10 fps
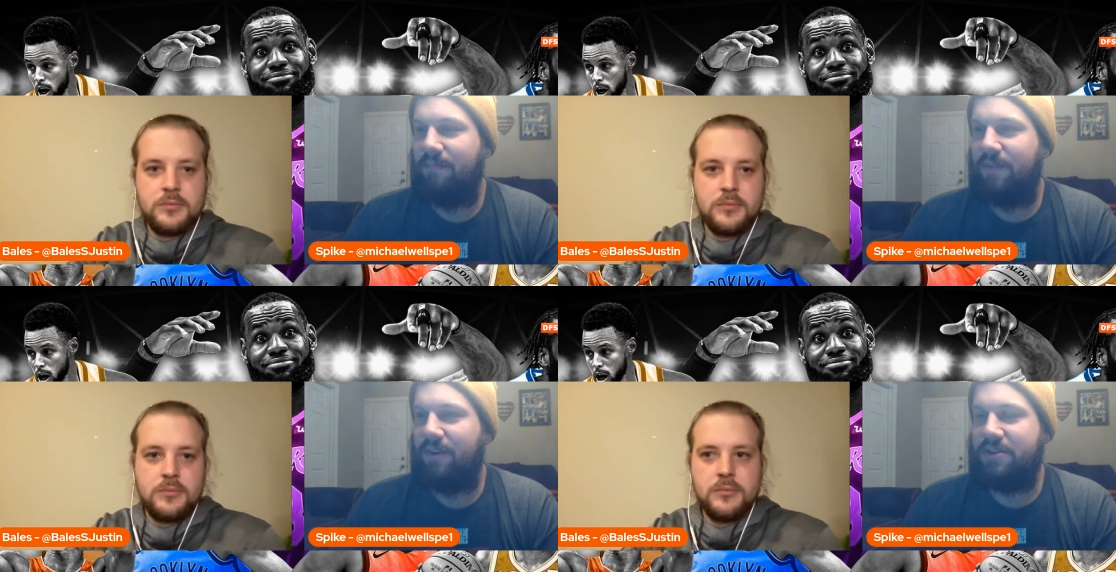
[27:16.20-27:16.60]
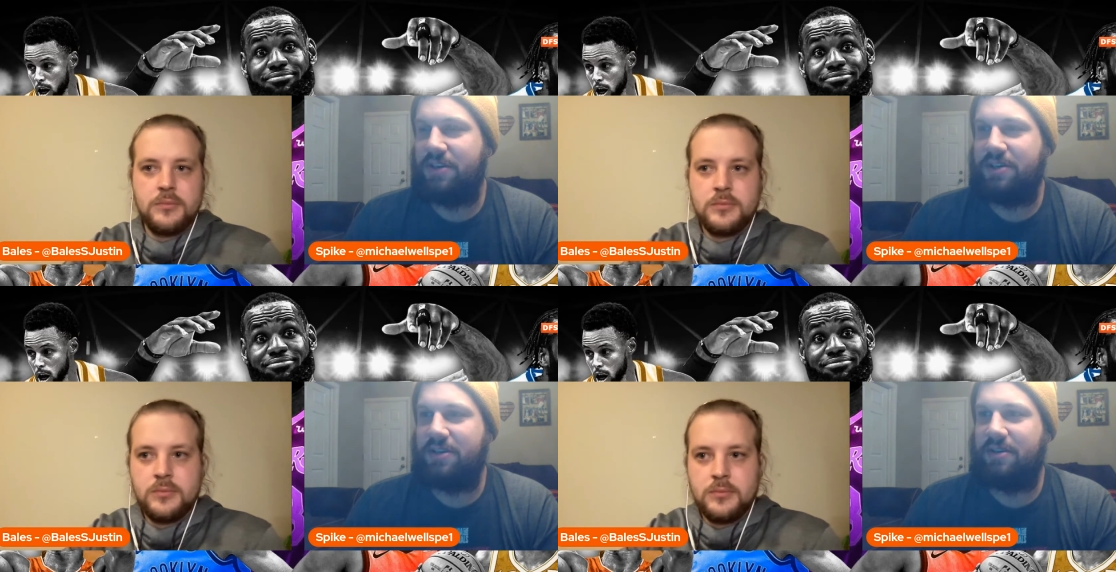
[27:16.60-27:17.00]
Speaker 1: there's
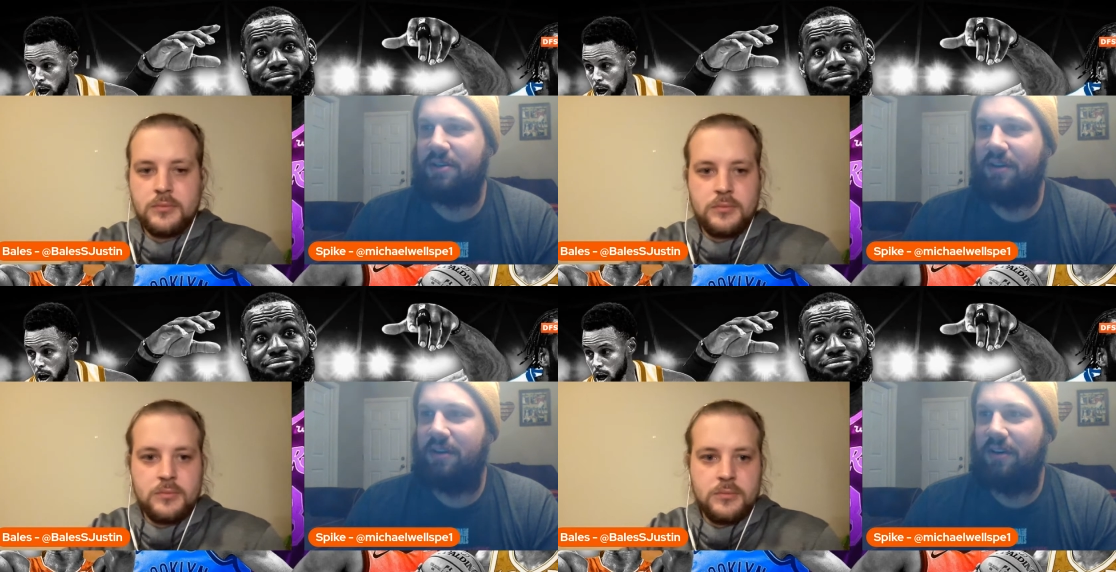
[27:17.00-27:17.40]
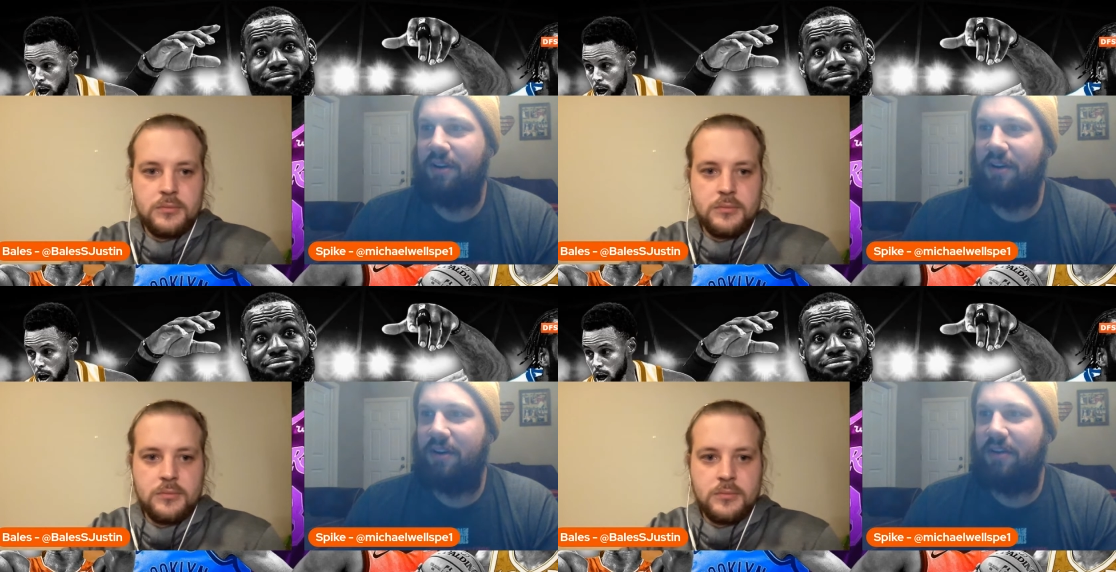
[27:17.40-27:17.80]
just
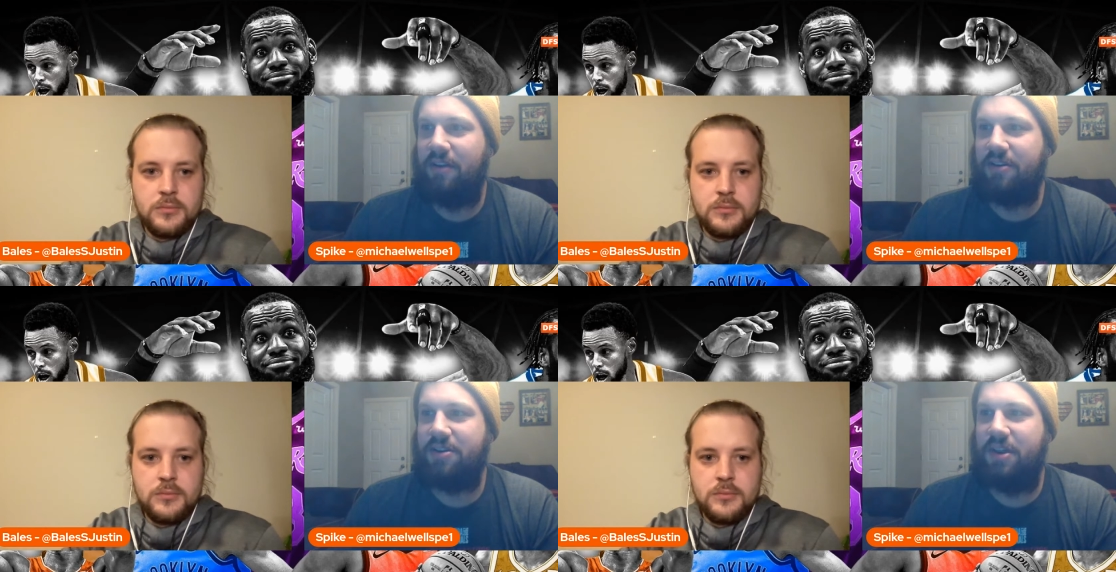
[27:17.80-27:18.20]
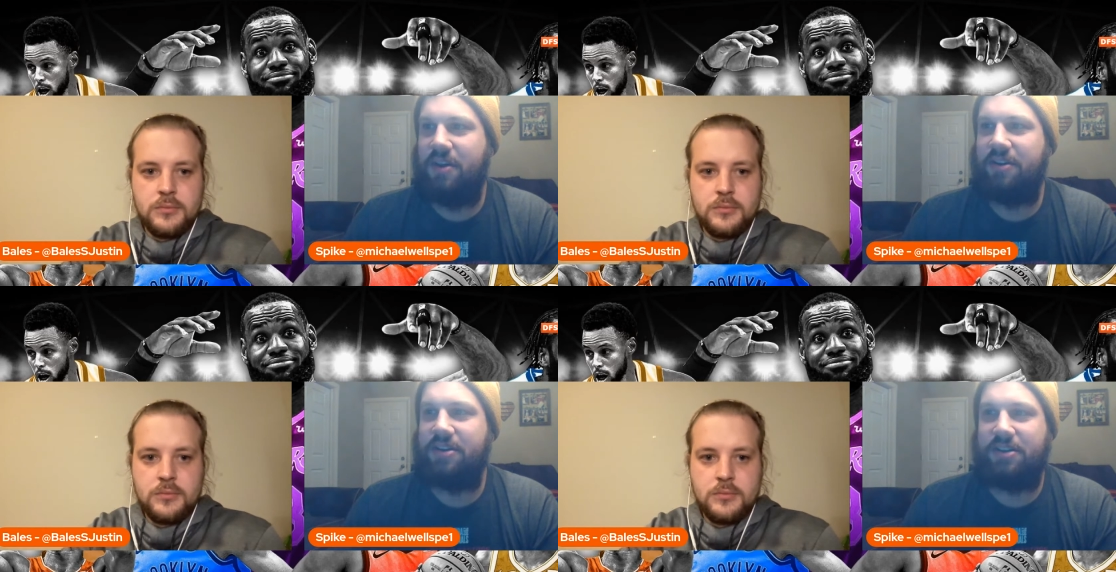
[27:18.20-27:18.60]
there's
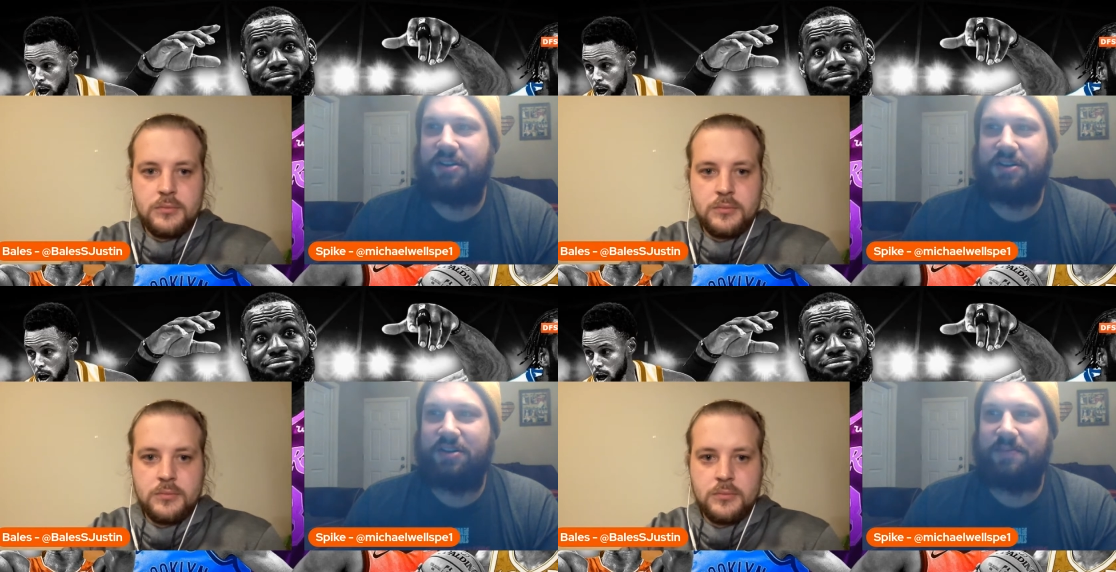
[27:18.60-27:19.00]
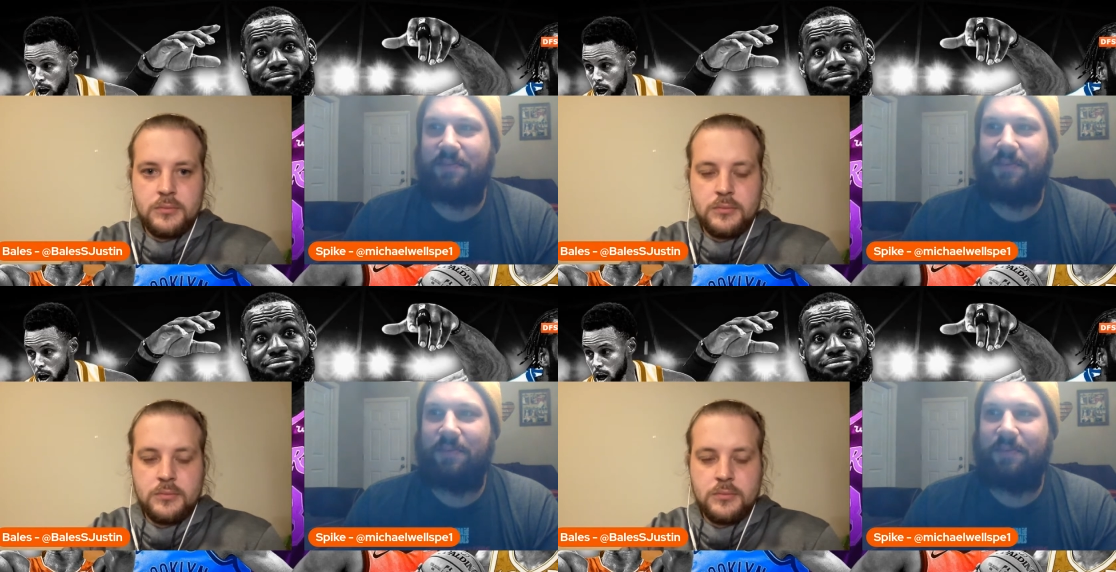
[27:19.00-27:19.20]
there's just